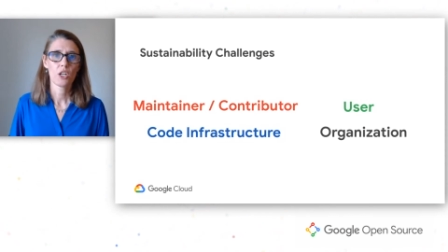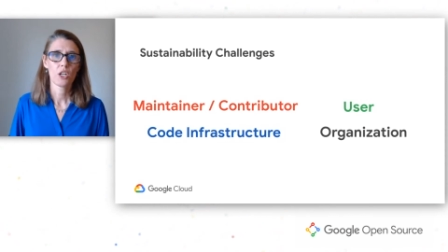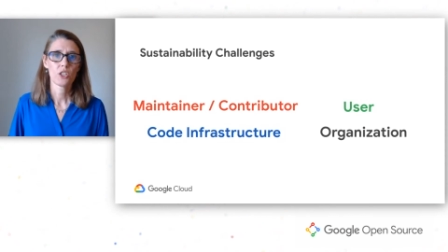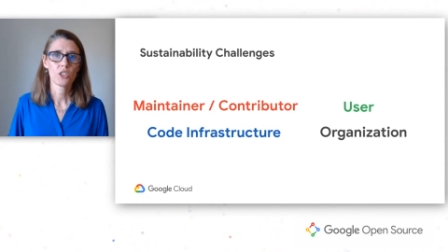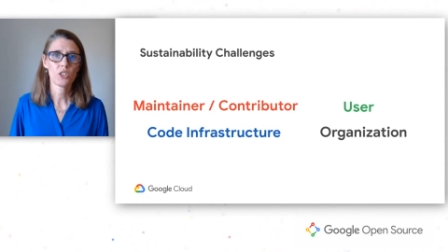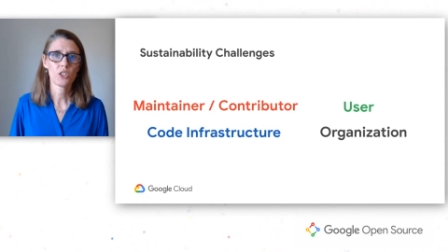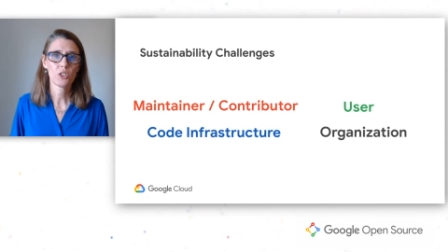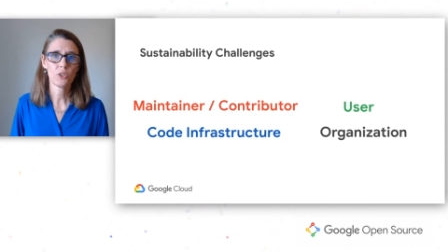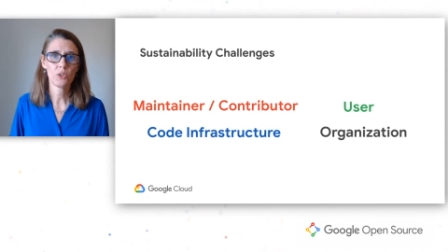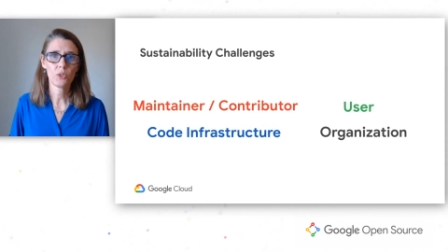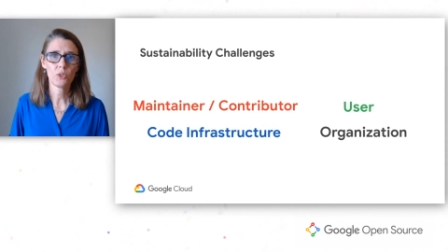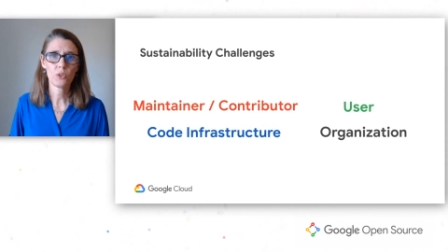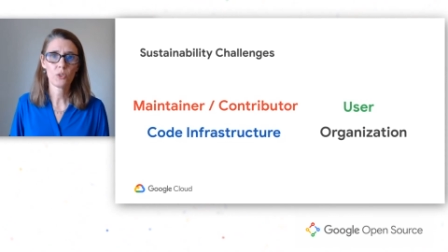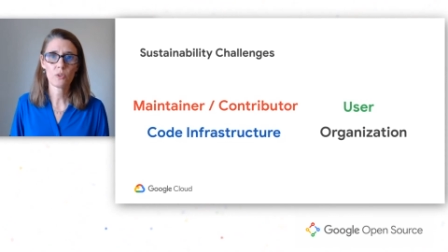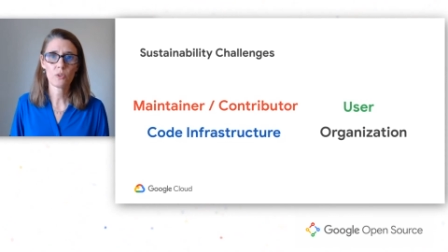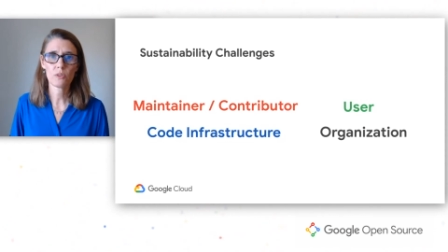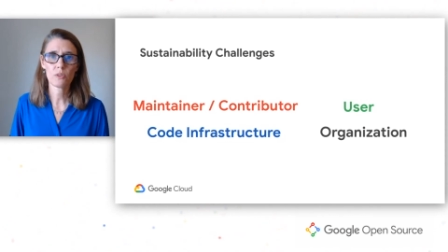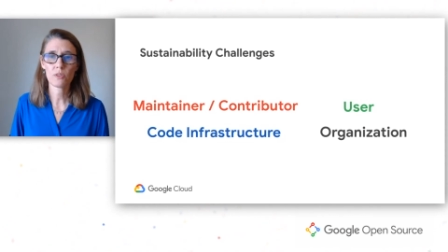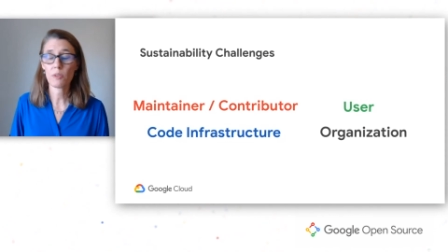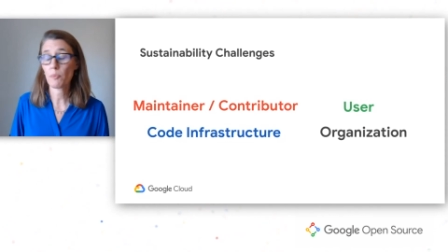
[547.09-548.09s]

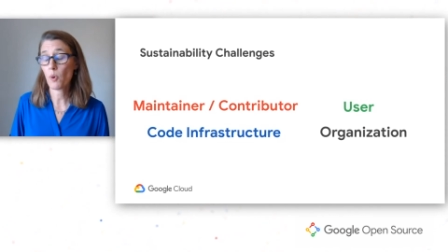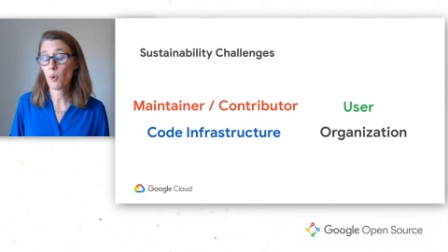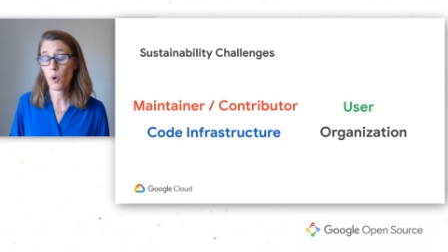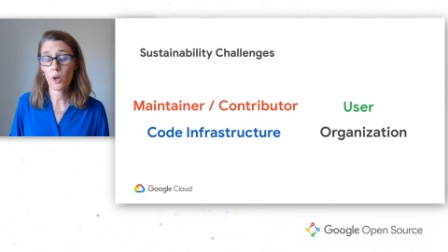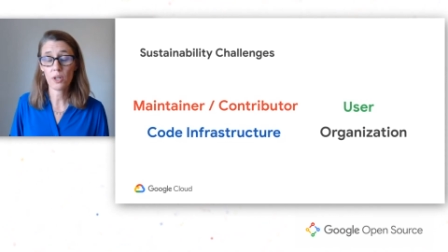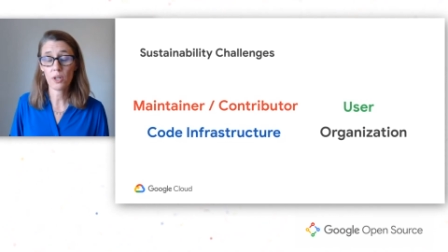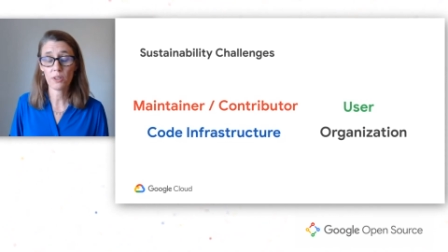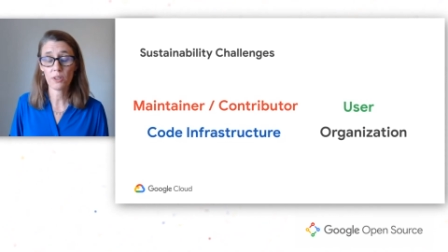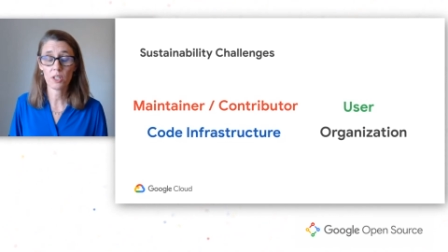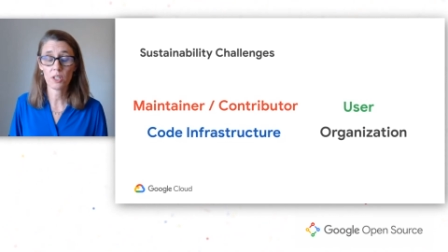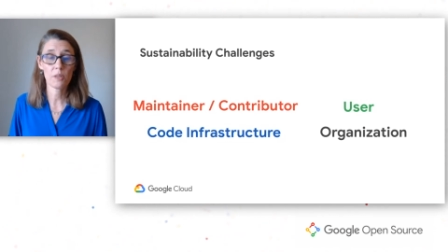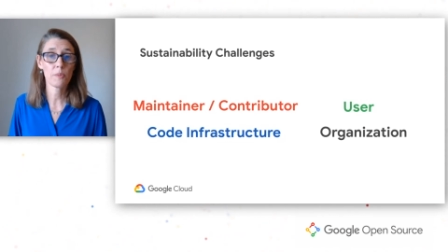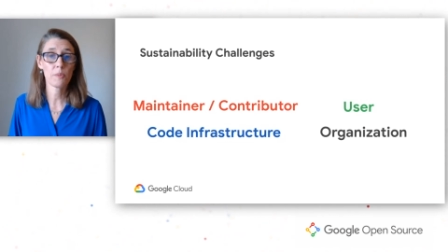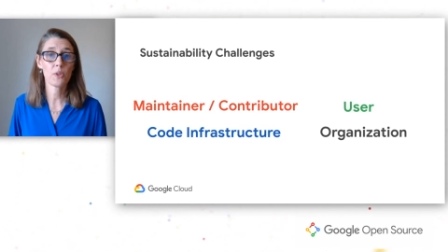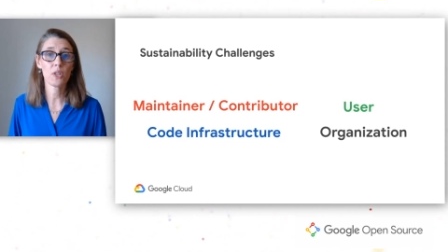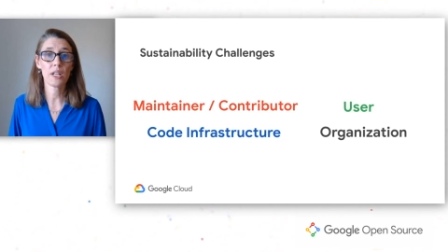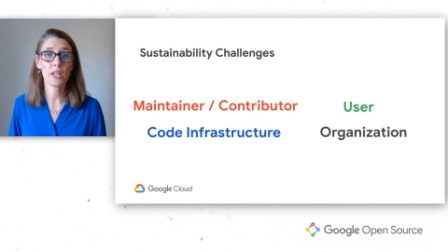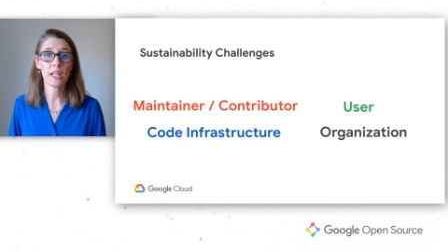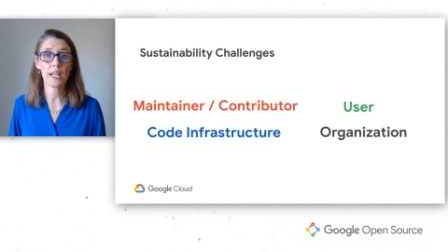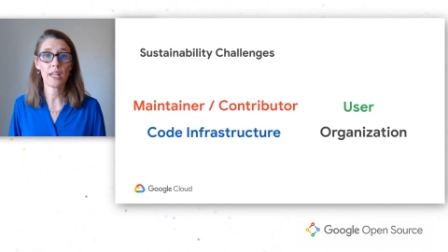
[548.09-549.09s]
to support the
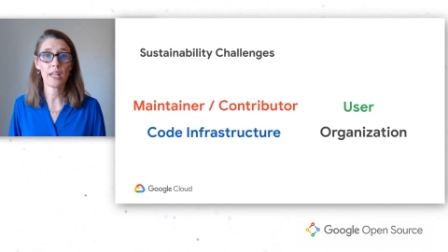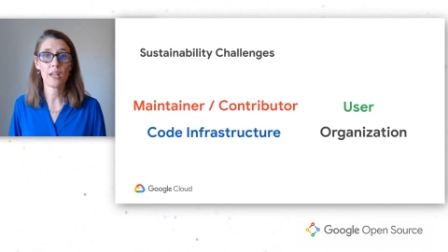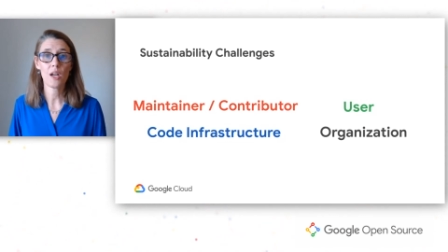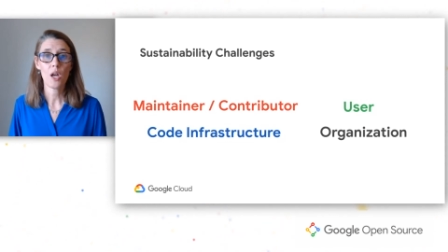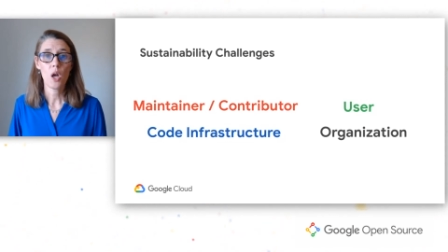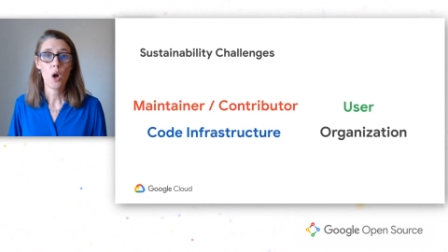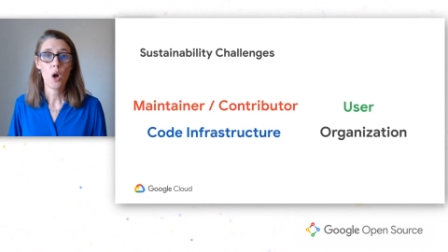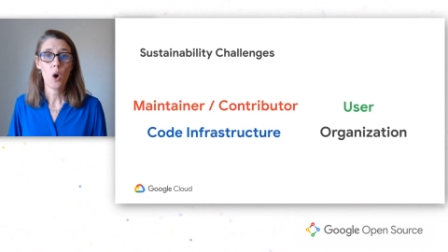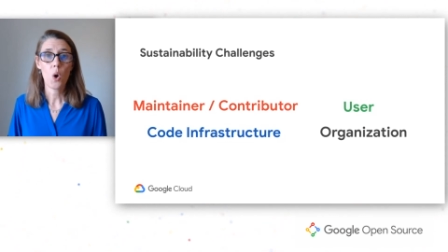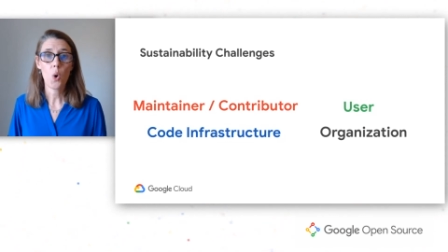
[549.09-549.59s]
community